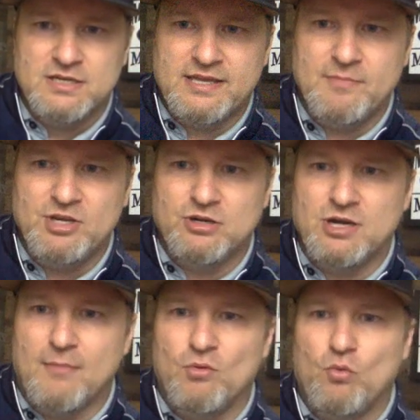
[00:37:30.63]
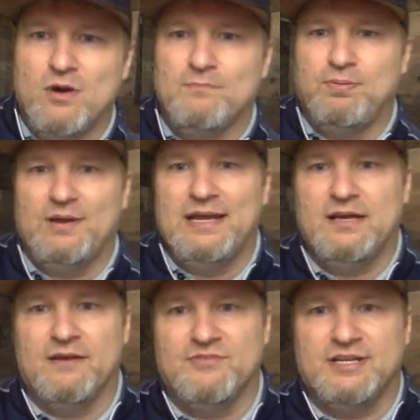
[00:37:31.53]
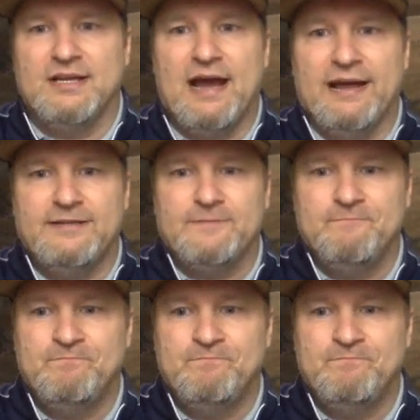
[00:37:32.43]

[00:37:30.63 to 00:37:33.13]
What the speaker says: give me your number one play of the night.